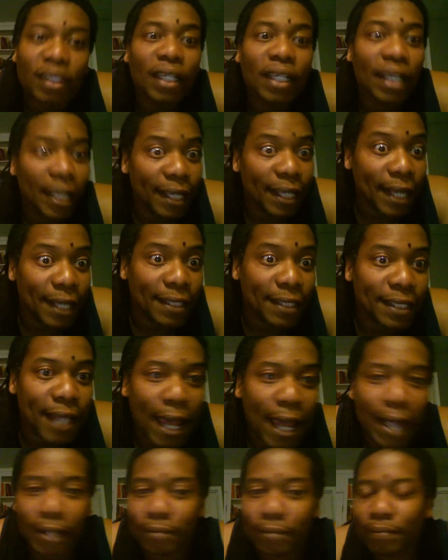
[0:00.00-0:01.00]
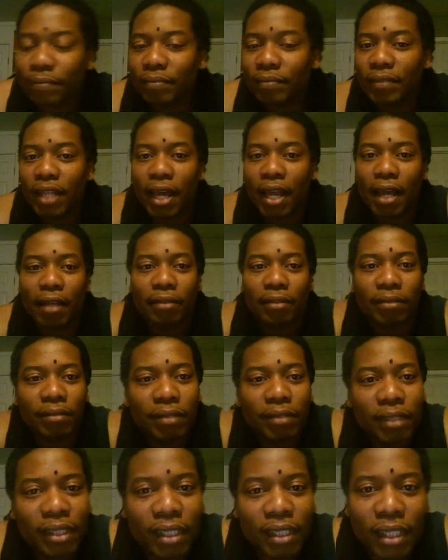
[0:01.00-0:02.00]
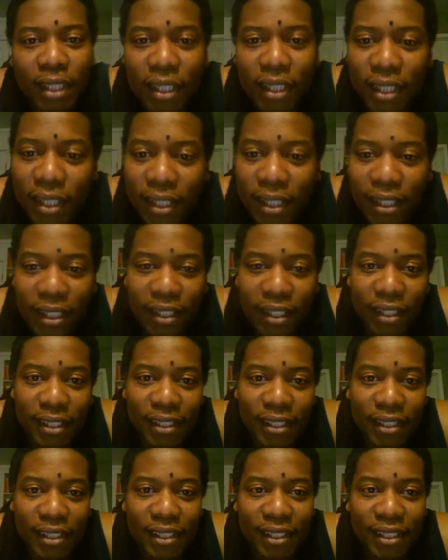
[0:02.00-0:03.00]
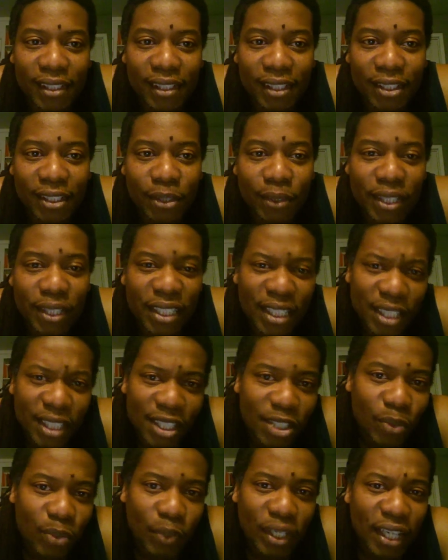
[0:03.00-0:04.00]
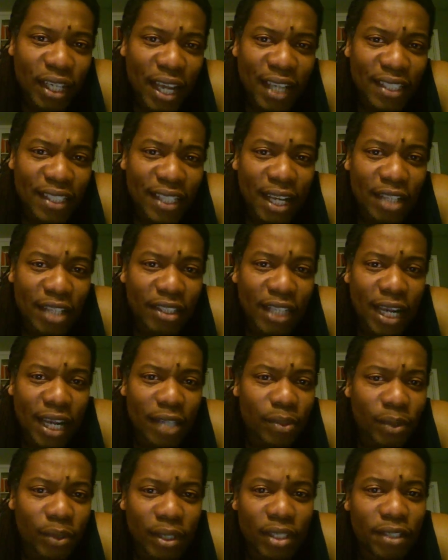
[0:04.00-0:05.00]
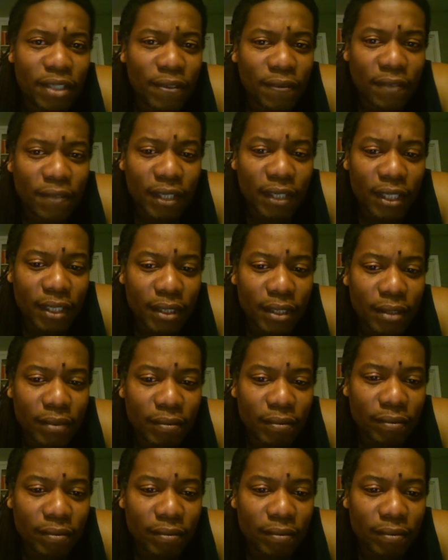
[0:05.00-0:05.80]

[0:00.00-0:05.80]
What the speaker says: And that's that. Now, going into this week, A-Town Jags were undefeated.